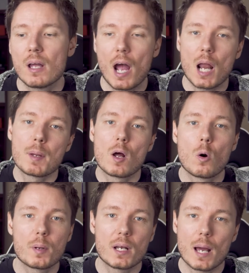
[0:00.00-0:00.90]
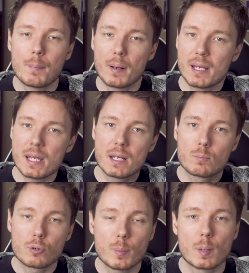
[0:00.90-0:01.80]
and I'm gonna open it up
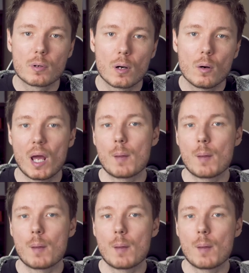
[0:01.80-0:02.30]
in Premiere Pro,